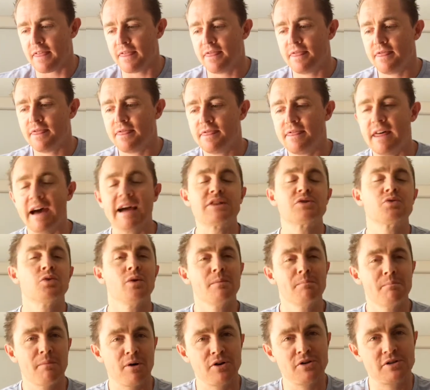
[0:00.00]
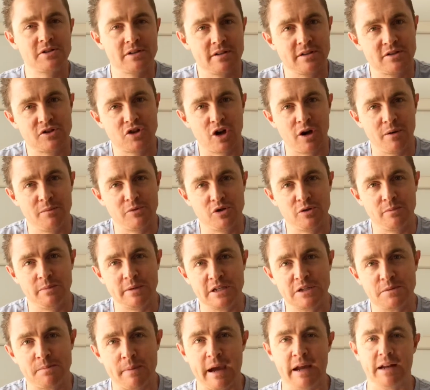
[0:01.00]
That's where most of the time should be
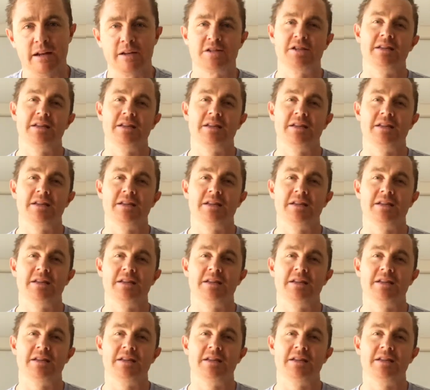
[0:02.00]
spent.